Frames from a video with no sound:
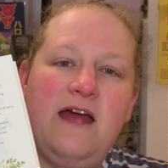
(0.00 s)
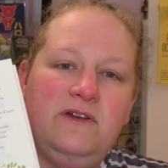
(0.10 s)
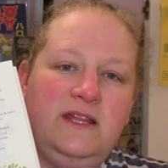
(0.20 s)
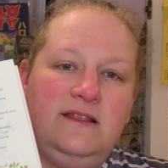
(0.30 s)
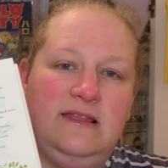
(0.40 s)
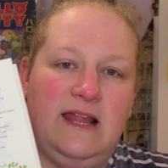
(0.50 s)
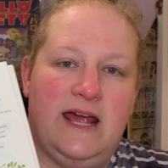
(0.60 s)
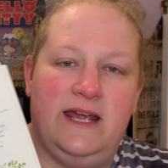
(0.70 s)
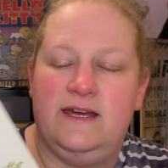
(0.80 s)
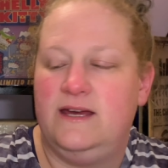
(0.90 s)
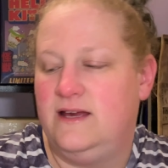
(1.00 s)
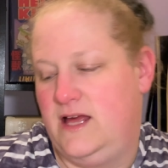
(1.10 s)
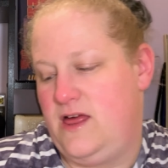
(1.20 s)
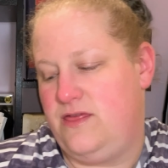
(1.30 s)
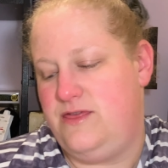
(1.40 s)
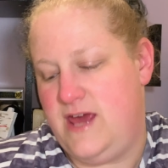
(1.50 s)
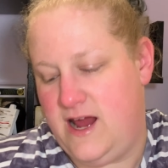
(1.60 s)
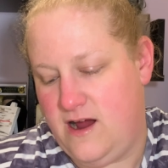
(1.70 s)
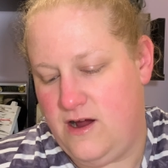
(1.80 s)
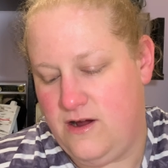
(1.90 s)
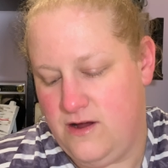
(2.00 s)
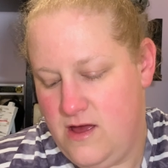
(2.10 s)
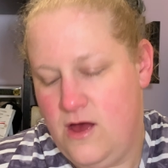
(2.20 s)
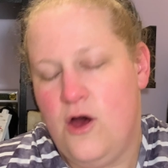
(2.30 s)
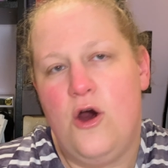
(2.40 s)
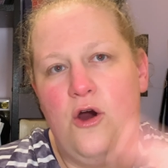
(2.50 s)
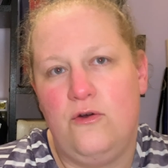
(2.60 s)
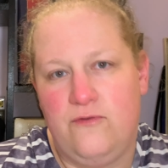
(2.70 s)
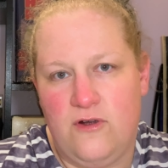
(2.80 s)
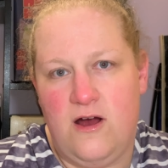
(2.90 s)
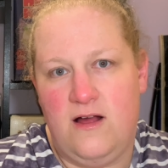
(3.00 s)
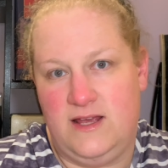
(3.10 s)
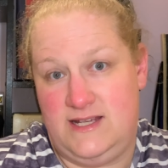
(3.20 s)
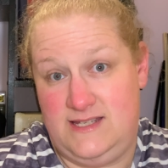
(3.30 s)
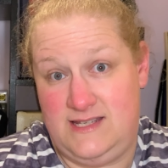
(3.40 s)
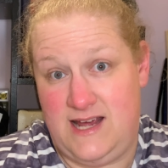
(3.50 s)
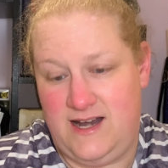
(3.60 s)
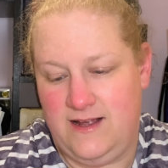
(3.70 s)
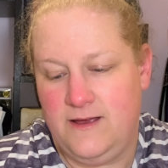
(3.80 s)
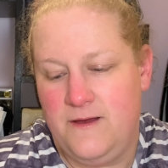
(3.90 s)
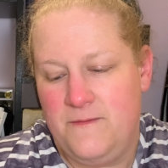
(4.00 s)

really like their overall aesthetic.